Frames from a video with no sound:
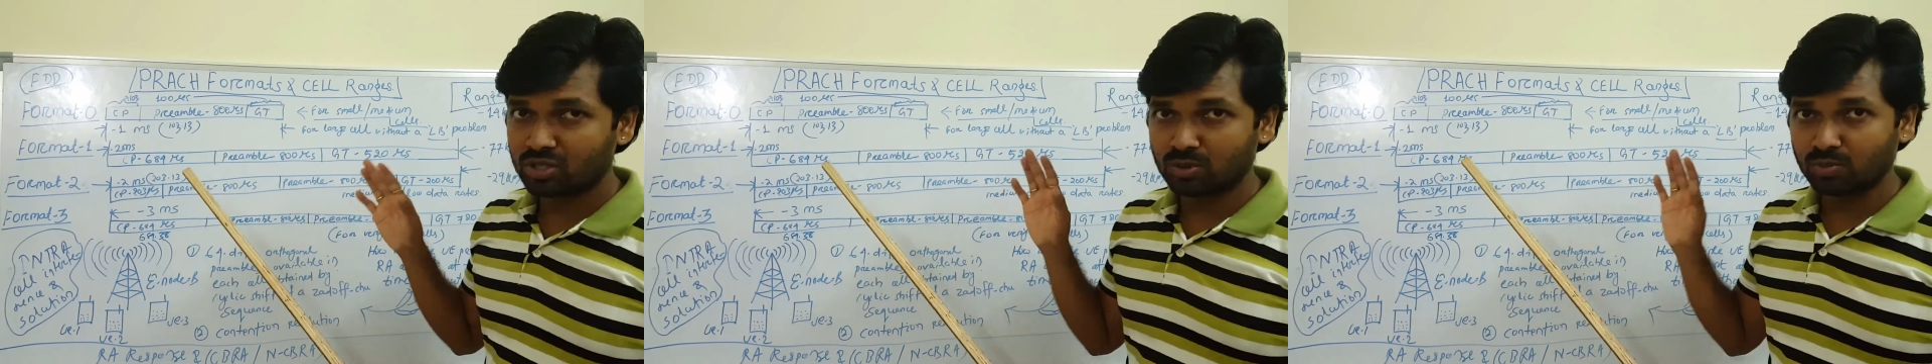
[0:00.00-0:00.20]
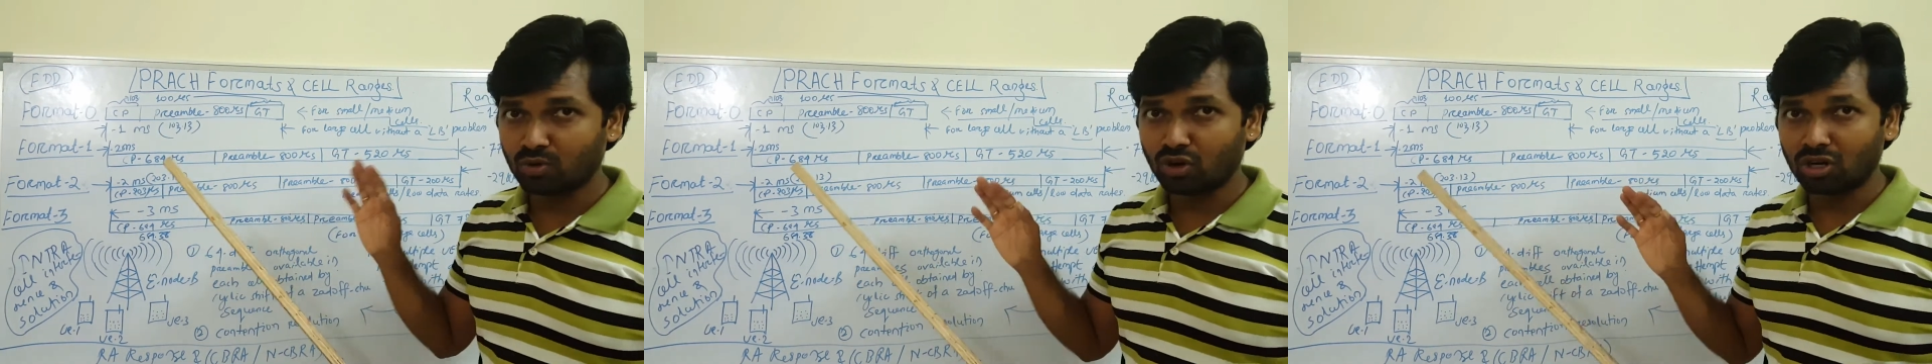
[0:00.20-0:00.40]

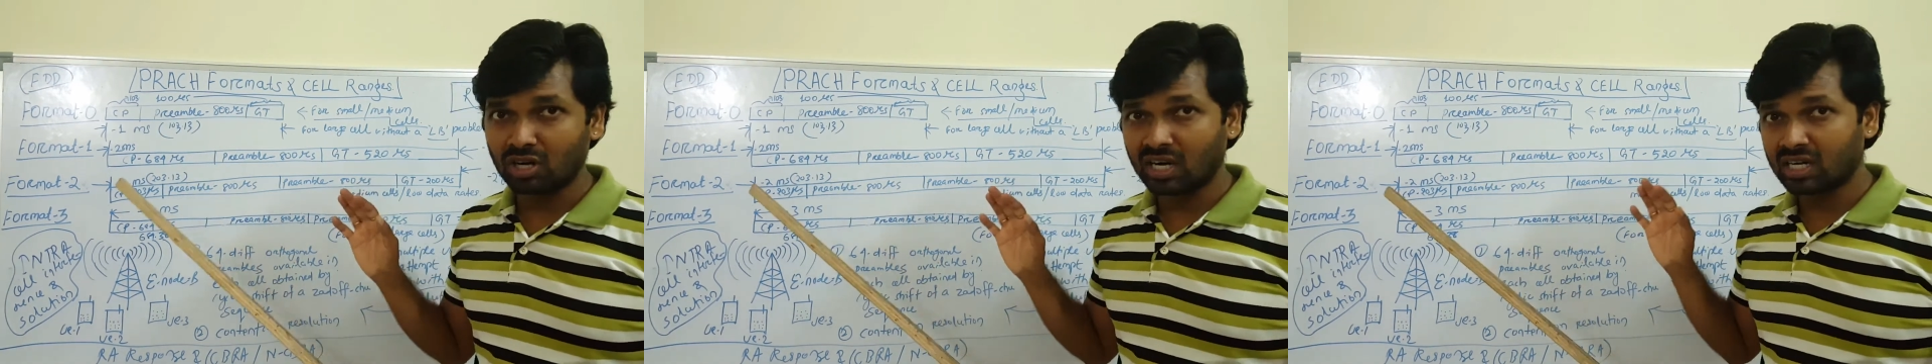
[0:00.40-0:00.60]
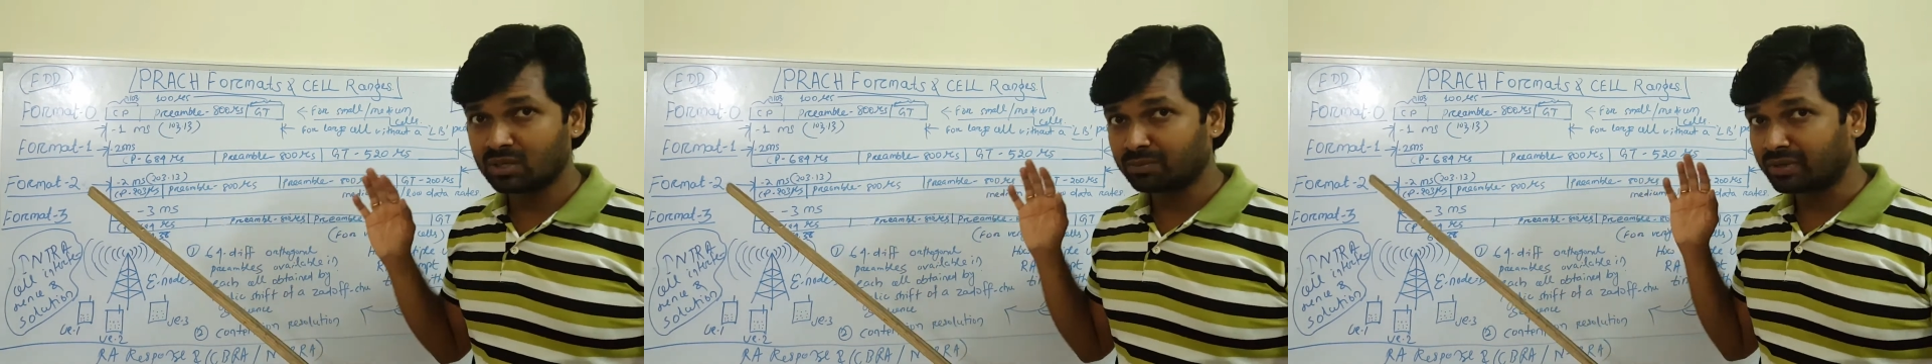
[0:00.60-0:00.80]
small
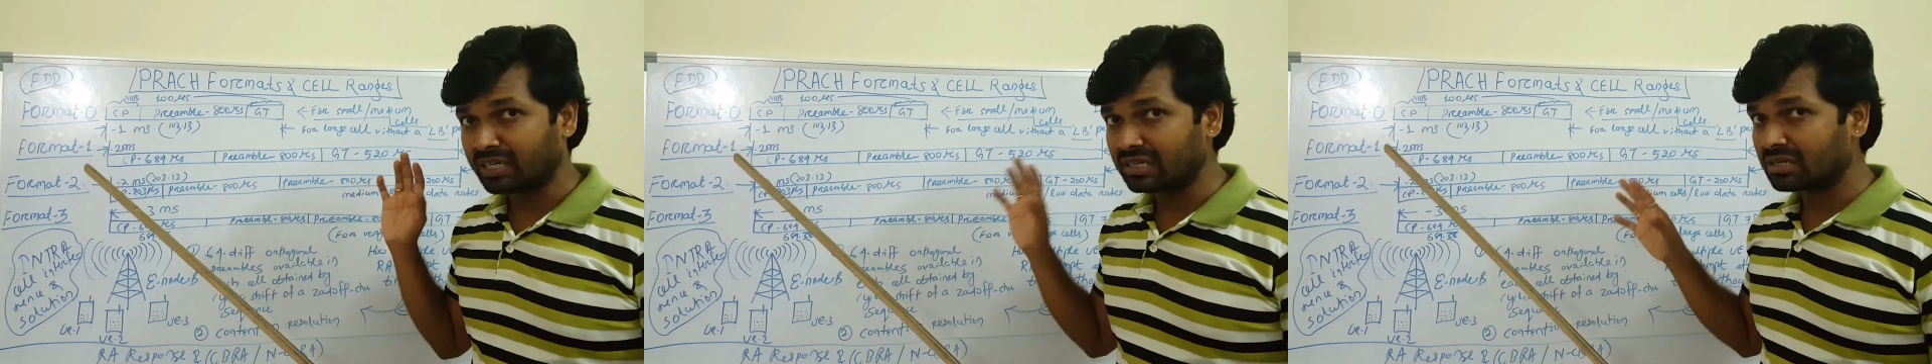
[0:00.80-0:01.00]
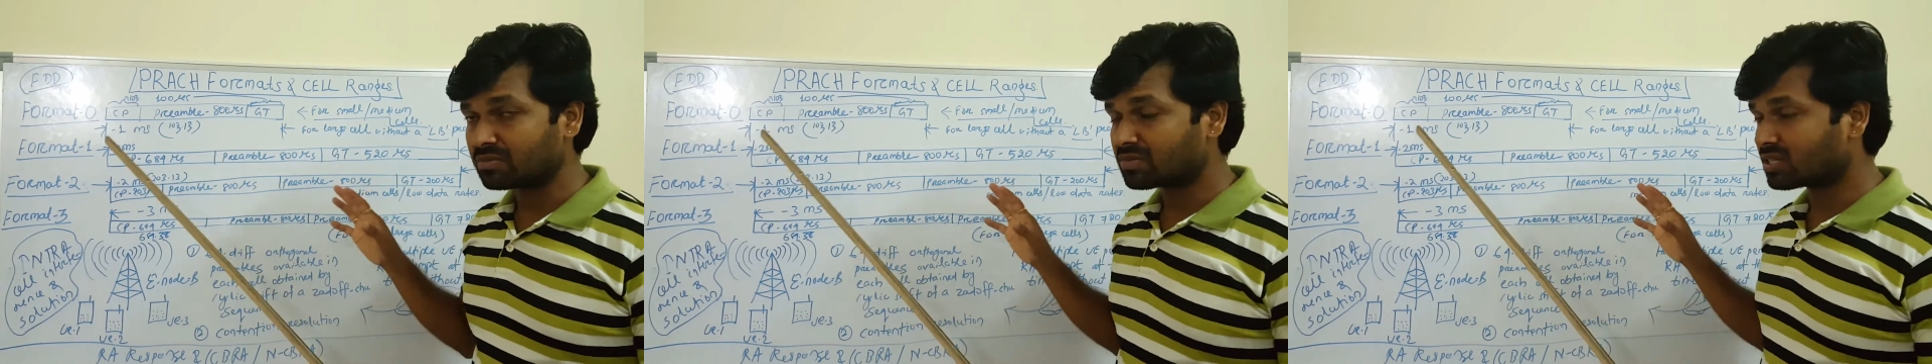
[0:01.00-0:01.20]
and
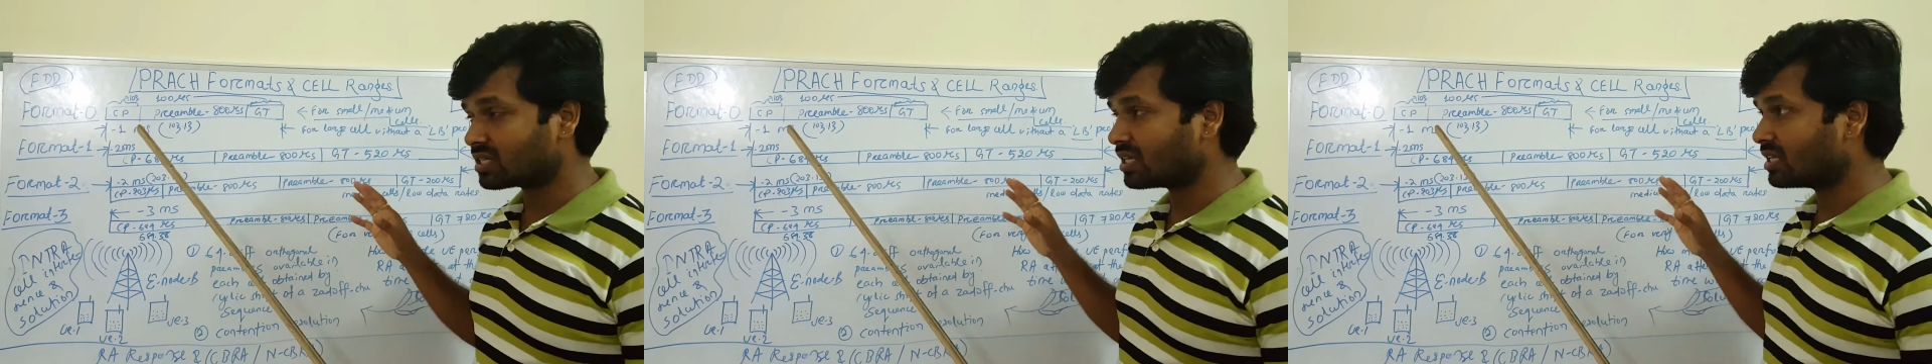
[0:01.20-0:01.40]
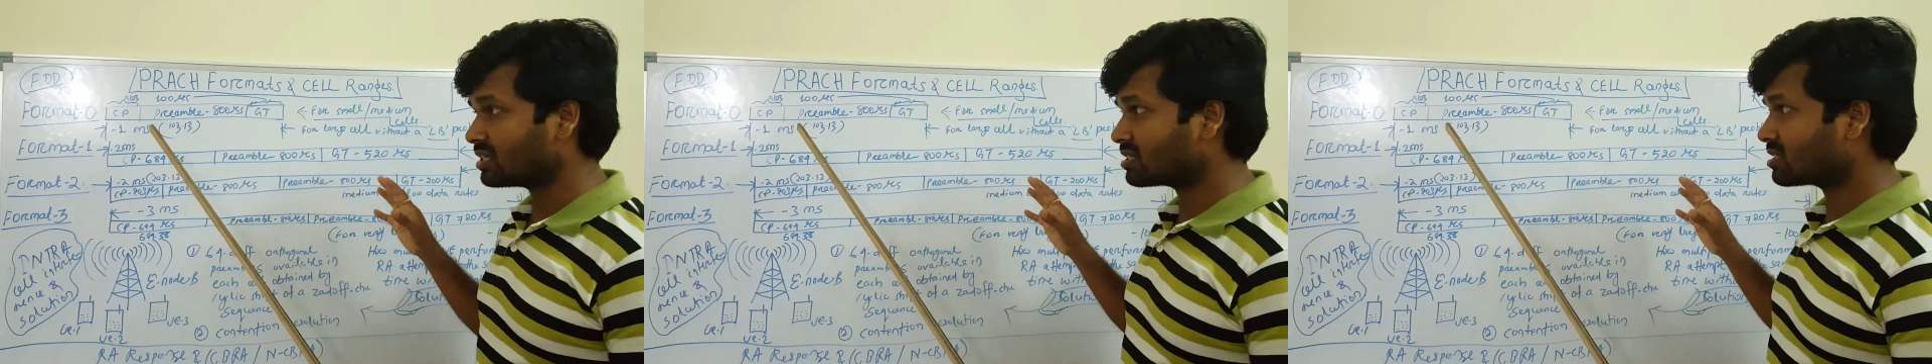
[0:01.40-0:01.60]
medium
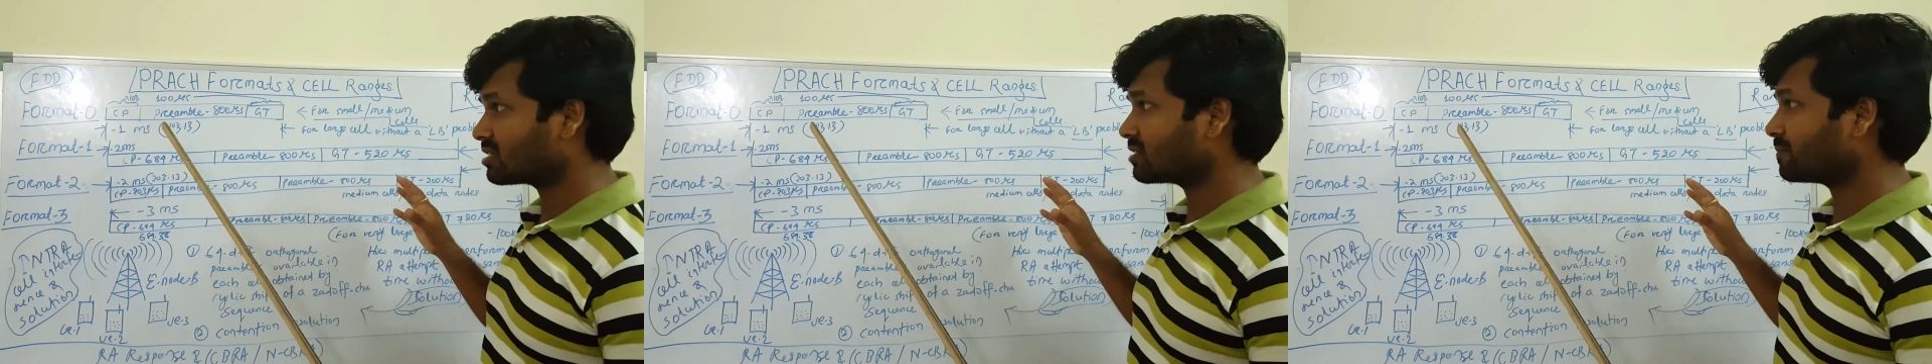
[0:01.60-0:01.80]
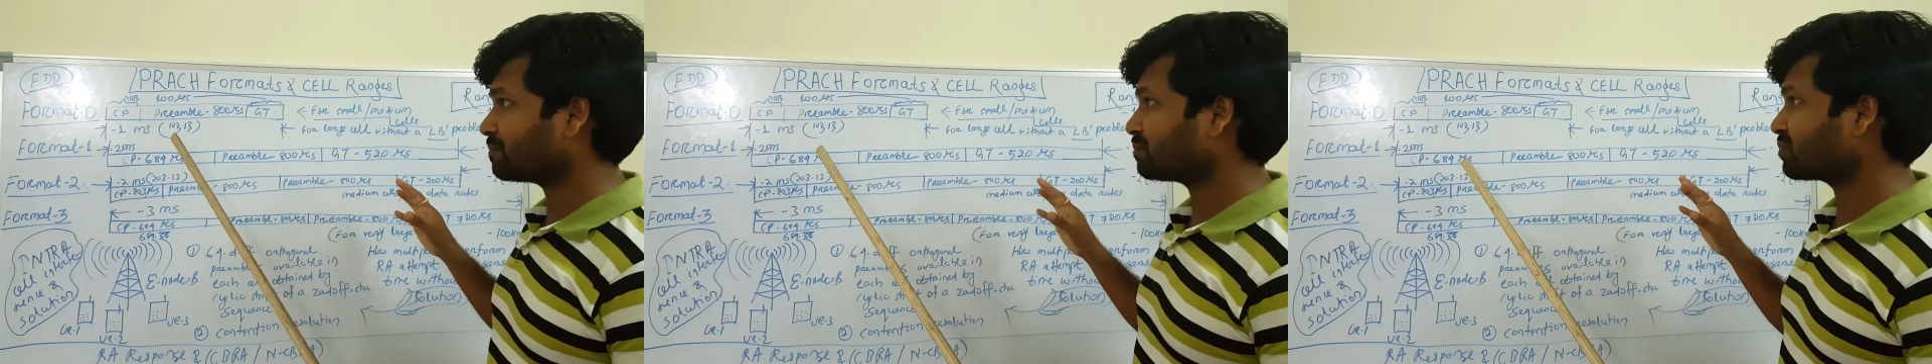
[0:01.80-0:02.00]

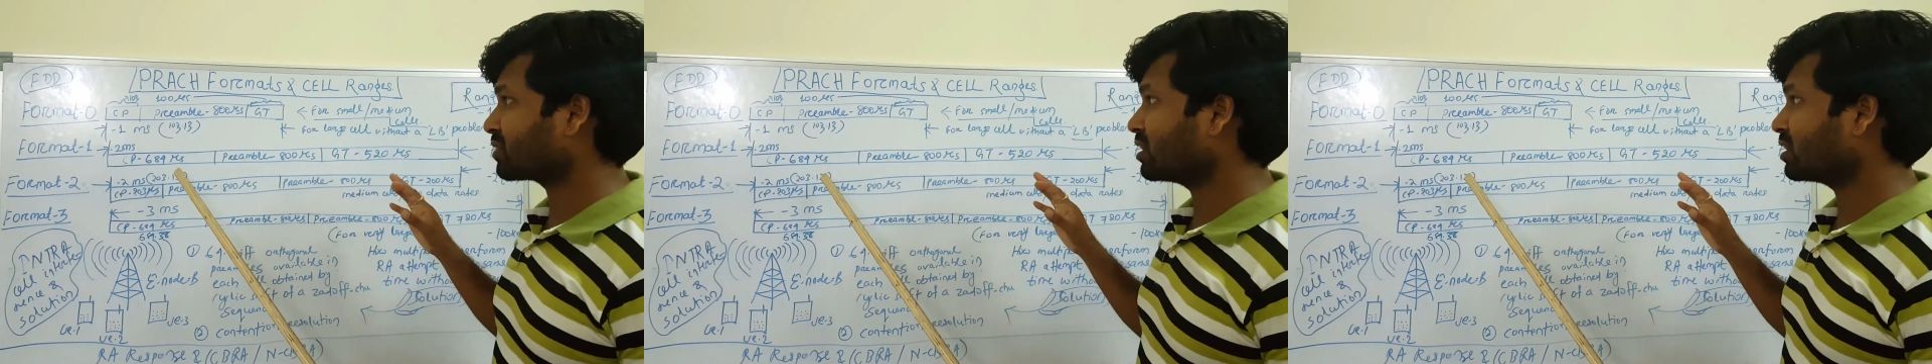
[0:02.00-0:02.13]
cells